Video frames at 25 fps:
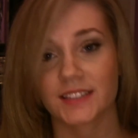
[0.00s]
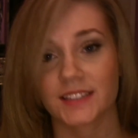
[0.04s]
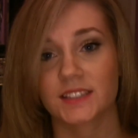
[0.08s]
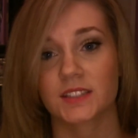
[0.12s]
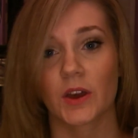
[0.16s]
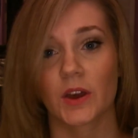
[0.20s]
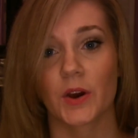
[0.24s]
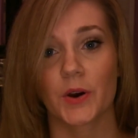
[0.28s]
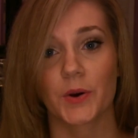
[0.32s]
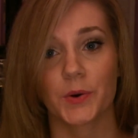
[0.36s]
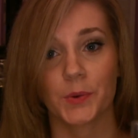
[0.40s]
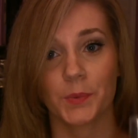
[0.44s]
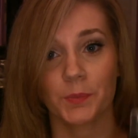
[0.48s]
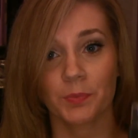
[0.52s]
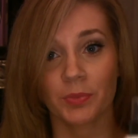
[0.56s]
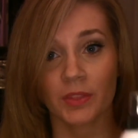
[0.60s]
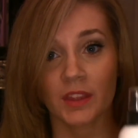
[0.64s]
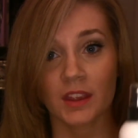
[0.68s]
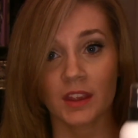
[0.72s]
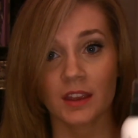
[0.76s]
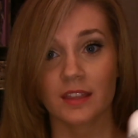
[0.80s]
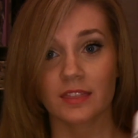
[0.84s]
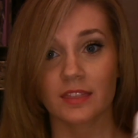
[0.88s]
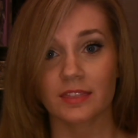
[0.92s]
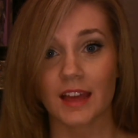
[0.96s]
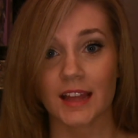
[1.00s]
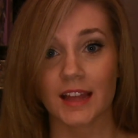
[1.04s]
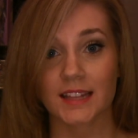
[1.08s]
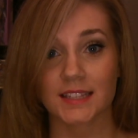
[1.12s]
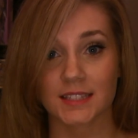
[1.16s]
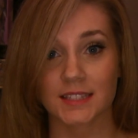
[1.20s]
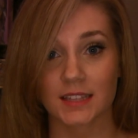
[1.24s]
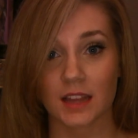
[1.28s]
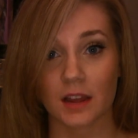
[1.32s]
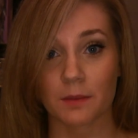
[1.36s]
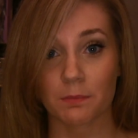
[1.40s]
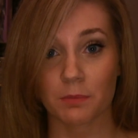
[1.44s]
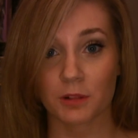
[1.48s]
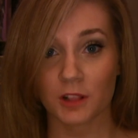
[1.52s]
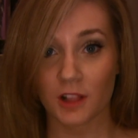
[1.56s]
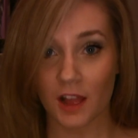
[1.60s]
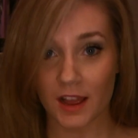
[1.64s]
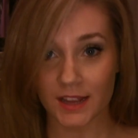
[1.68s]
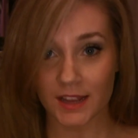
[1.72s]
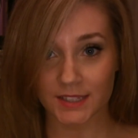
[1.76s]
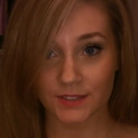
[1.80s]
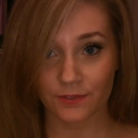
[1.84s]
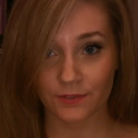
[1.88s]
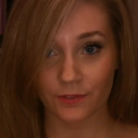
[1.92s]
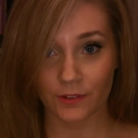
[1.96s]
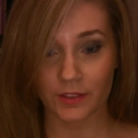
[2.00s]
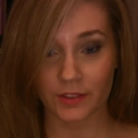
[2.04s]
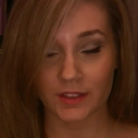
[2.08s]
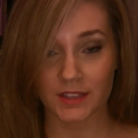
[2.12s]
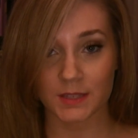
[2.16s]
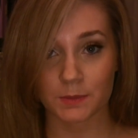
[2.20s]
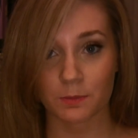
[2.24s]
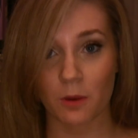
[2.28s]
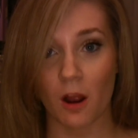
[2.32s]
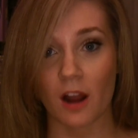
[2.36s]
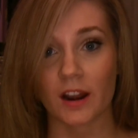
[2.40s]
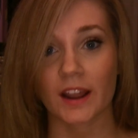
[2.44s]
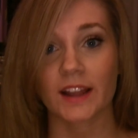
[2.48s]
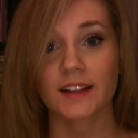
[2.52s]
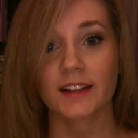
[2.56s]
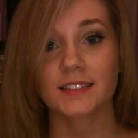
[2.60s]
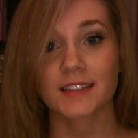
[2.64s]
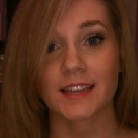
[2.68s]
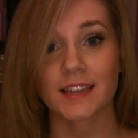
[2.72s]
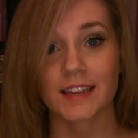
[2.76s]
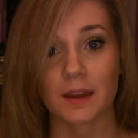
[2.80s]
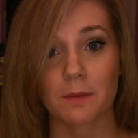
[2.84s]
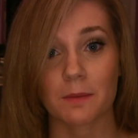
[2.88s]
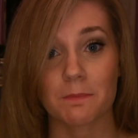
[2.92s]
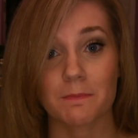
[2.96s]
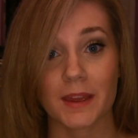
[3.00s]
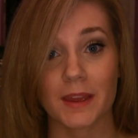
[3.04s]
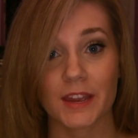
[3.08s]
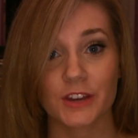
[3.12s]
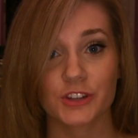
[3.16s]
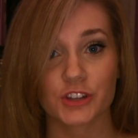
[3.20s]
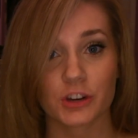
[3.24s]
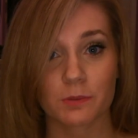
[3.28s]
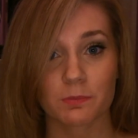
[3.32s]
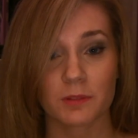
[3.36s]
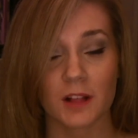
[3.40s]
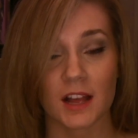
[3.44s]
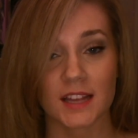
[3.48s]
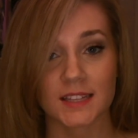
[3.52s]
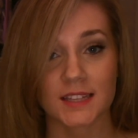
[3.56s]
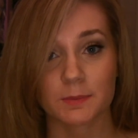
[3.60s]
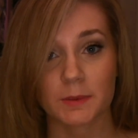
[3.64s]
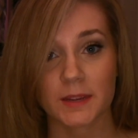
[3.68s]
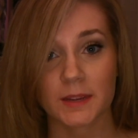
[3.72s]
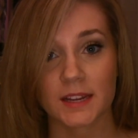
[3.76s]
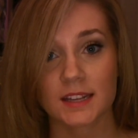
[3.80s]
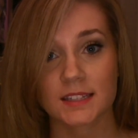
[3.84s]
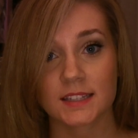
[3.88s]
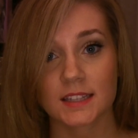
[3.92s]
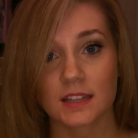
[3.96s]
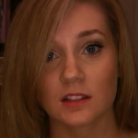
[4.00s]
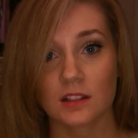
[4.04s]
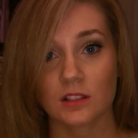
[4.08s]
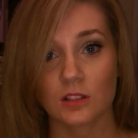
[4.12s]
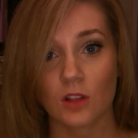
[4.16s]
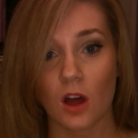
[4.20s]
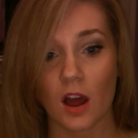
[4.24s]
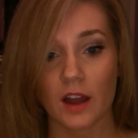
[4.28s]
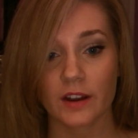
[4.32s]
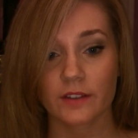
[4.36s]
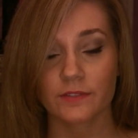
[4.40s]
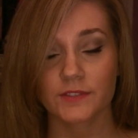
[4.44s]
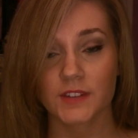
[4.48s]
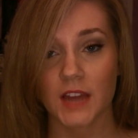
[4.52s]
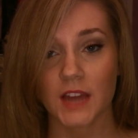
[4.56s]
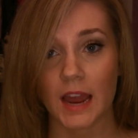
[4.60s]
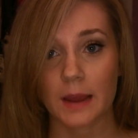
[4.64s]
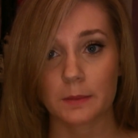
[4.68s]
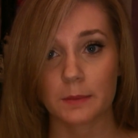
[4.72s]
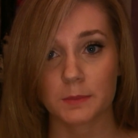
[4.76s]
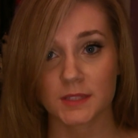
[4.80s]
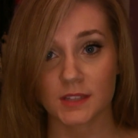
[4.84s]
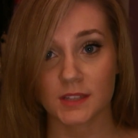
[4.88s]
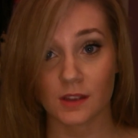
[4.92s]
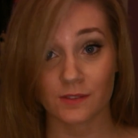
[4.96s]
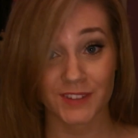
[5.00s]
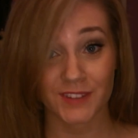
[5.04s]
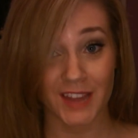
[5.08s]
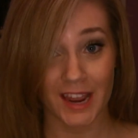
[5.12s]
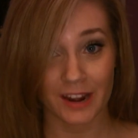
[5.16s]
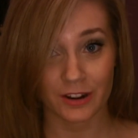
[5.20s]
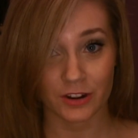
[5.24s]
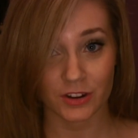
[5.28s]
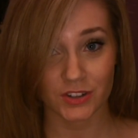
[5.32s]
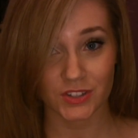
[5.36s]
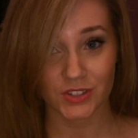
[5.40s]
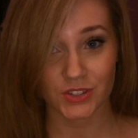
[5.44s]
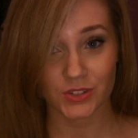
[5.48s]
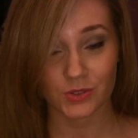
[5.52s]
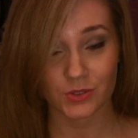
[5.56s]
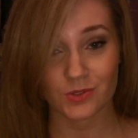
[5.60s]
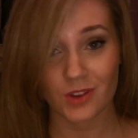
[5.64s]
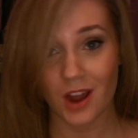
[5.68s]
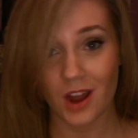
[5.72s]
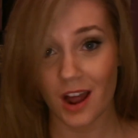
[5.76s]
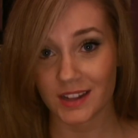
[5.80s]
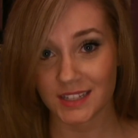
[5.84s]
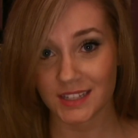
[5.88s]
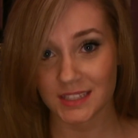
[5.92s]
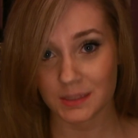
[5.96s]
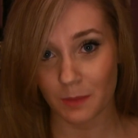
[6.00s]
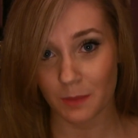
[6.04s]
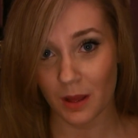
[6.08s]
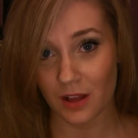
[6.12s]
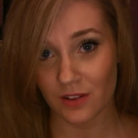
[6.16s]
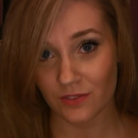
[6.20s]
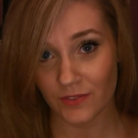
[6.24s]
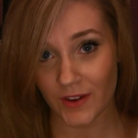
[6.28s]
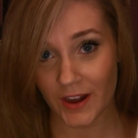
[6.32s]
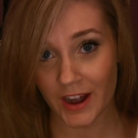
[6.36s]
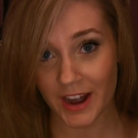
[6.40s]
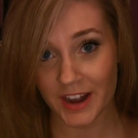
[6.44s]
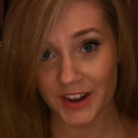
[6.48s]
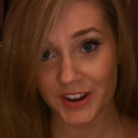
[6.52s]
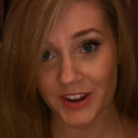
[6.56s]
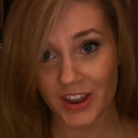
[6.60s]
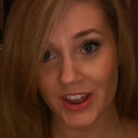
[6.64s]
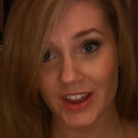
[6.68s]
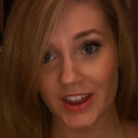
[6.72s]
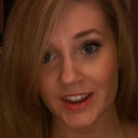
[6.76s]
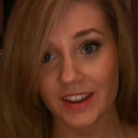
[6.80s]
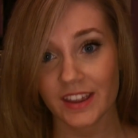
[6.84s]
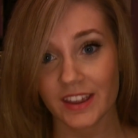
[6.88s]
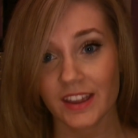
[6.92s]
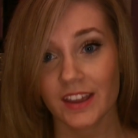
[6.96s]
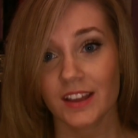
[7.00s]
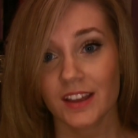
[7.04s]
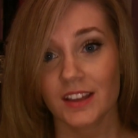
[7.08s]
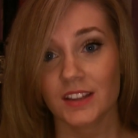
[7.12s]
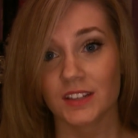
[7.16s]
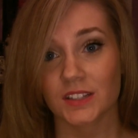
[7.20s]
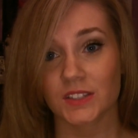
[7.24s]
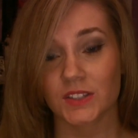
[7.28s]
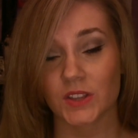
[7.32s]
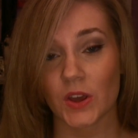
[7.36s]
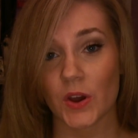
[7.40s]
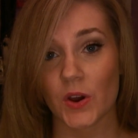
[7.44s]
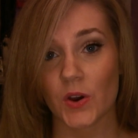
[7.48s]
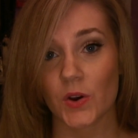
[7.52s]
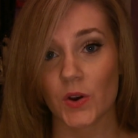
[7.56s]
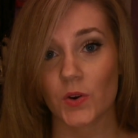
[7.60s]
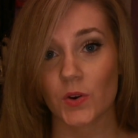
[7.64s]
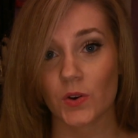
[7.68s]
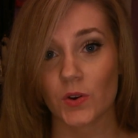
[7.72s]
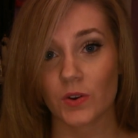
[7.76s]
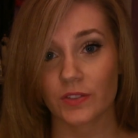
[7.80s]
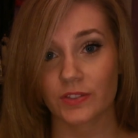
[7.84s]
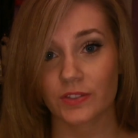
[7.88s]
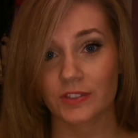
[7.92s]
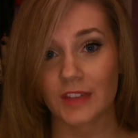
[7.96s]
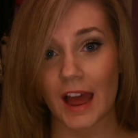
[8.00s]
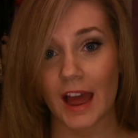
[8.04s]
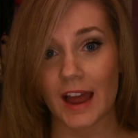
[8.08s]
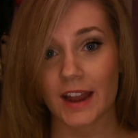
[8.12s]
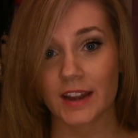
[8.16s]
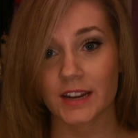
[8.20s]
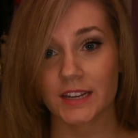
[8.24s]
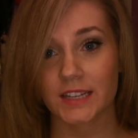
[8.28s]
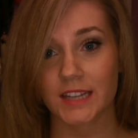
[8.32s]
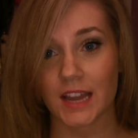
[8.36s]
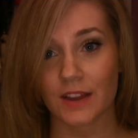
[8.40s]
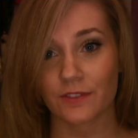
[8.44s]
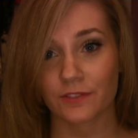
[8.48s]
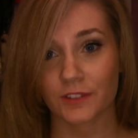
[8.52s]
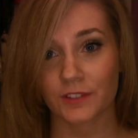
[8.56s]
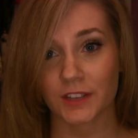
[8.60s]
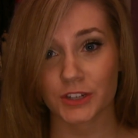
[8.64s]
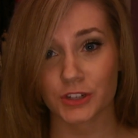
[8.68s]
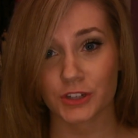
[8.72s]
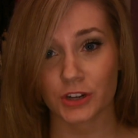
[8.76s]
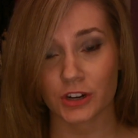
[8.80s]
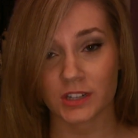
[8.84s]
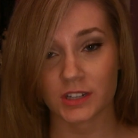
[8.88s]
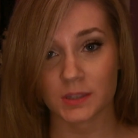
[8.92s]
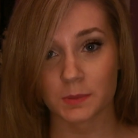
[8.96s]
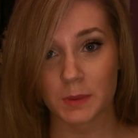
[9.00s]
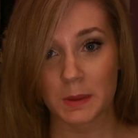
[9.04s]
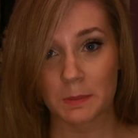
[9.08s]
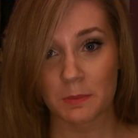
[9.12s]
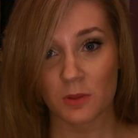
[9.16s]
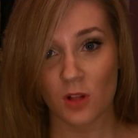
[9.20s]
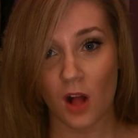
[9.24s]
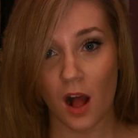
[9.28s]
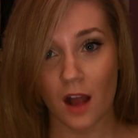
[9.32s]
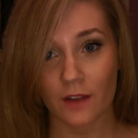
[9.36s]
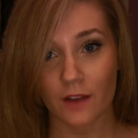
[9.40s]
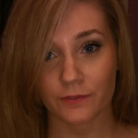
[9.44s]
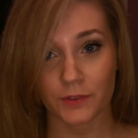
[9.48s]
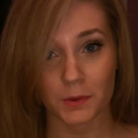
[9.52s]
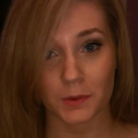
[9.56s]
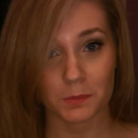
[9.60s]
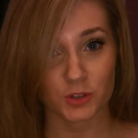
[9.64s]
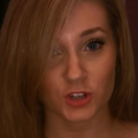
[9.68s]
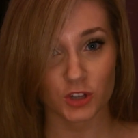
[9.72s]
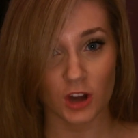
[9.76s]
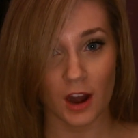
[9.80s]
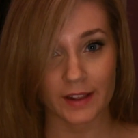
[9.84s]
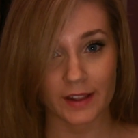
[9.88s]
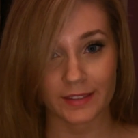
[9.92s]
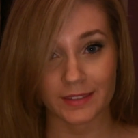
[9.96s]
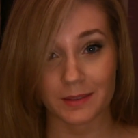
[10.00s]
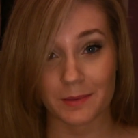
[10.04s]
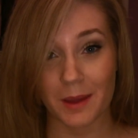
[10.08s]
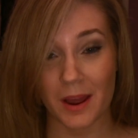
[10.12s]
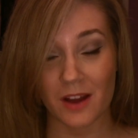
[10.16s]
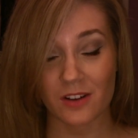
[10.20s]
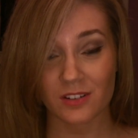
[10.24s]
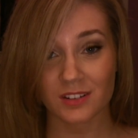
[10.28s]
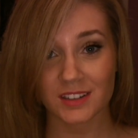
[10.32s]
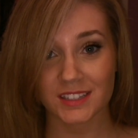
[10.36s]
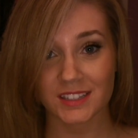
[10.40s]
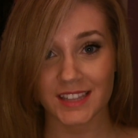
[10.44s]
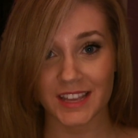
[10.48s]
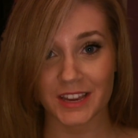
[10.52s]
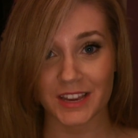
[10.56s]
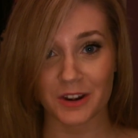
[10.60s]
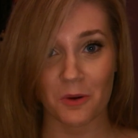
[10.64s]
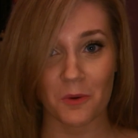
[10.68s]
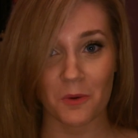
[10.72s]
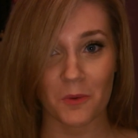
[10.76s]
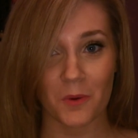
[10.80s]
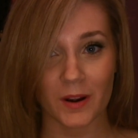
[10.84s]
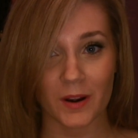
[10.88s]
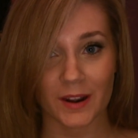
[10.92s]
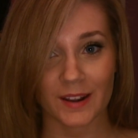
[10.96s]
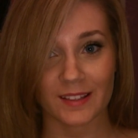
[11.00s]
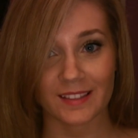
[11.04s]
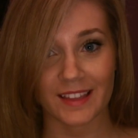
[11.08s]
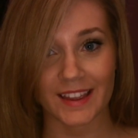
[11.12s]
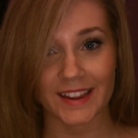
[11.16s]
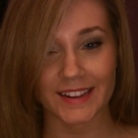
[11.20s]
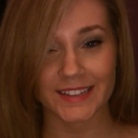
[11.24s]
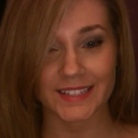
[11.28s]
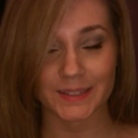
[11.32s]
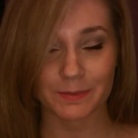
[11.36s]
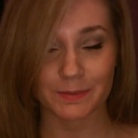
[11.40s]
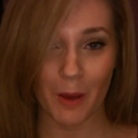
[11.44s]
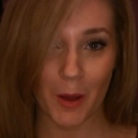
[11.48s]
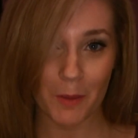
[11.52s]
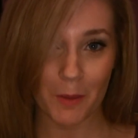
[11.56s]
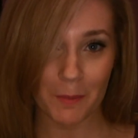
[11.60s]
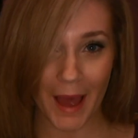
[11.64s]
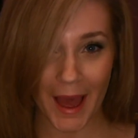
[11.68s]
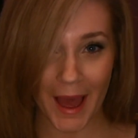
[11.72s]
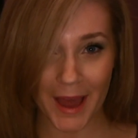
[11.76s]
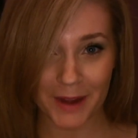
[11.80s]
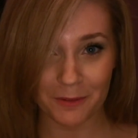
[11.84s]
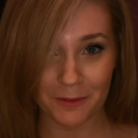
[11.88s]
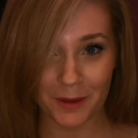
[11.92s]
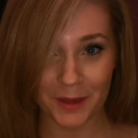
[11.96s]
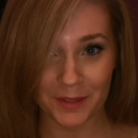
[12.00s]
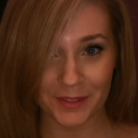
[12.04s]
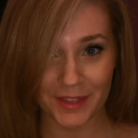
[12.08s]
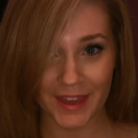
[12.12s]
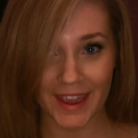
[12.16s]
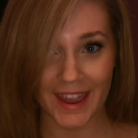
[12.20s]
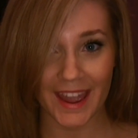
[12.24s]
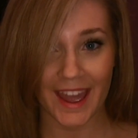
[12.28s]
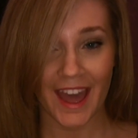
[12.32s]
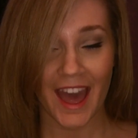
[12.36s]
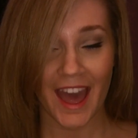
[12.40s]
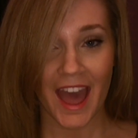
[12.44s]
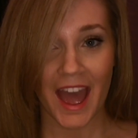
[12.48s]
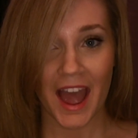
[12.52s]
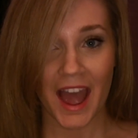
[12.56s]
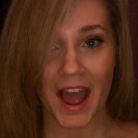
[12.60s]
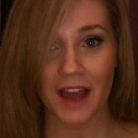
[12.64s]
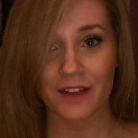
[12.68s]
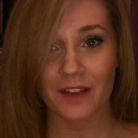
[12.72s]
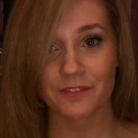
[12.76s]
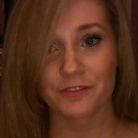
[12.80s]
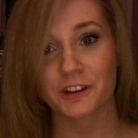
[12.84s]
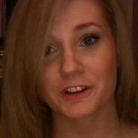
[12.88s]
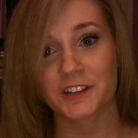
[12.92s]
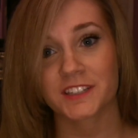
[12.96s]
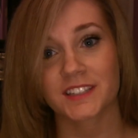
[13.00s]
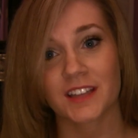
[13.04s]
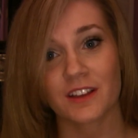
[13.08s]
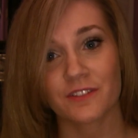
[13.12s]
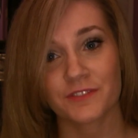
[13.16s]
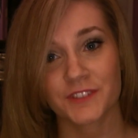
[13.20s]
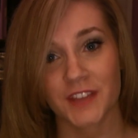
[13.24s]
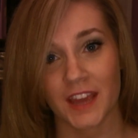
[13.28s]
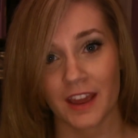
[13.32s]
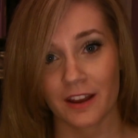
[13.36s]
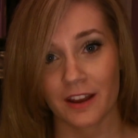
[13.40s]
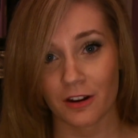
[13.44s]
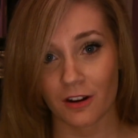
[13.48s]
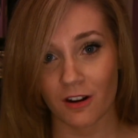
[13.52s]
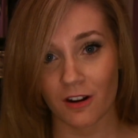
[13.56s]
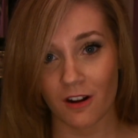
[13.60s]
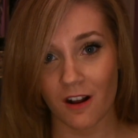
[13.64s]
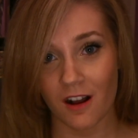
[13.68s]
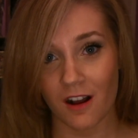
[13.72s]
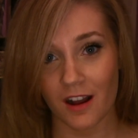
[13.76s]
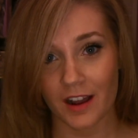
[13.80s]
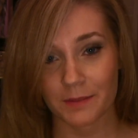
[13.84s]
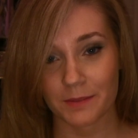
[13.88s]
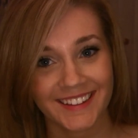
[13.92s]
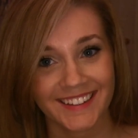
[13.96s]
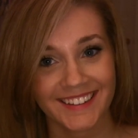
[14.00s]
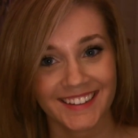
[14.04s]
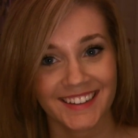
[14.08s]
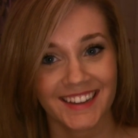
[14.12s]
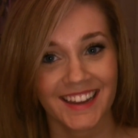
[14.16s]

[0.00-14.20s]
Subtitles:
So that's a plus for this product, like a major plus, because a lot of times self-tanners do not smell very good, so that definitely turns people off from trying them out because they don't want to like smell bad while they have their self-tanner on.